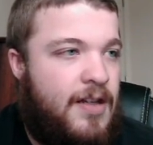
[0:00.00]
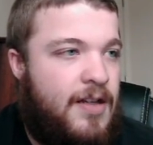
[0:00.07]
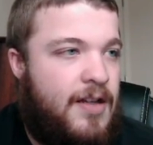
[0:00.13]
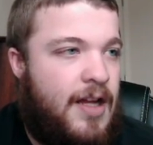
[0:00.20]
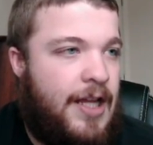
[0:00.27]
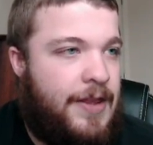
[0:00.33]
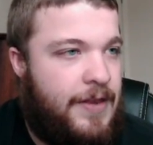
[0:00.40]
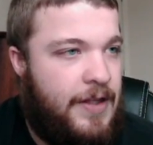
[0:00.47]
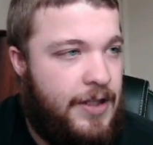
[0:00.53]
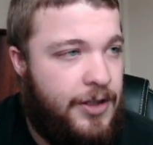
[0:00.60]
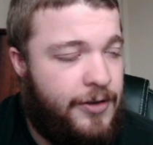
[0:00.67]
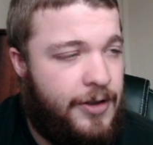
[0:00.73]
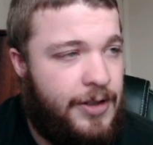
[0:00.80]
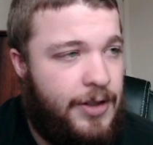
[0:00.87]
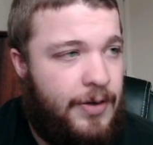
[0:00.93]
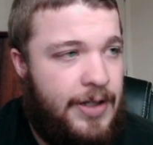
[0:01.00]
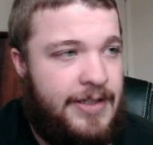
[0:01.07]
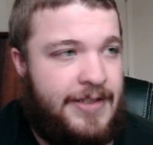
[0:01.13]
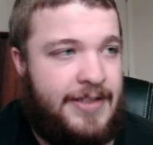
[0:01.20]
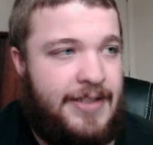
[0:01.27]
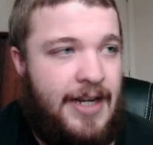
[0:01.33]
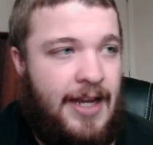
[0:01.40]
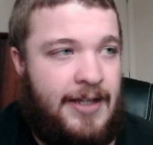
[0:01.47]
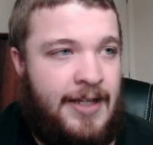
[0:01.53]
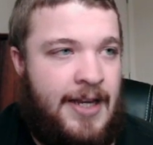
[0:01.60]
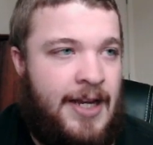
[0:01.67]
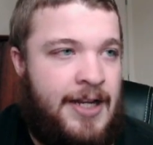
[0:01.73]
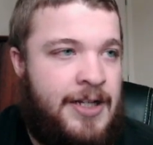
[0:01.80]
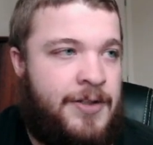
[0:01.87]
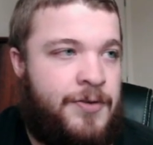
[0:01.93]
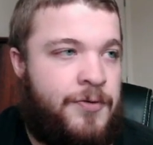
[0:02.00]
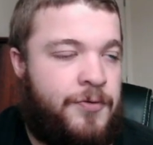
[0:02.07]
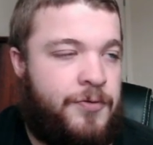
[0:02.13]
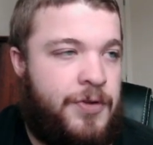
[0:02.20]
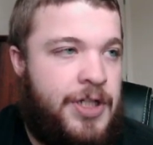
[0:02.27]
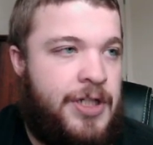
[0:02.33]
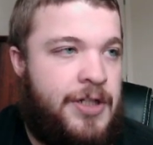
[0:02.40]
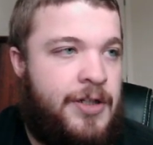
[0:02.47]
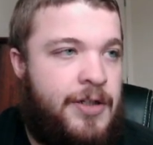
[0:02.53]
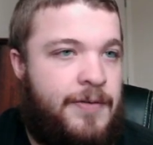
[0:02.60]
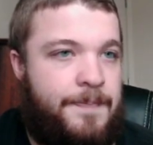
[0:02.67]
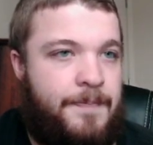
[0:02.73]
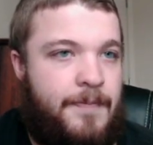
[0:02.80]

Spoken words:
I think they're going to go ahead and snag Kenyon Green.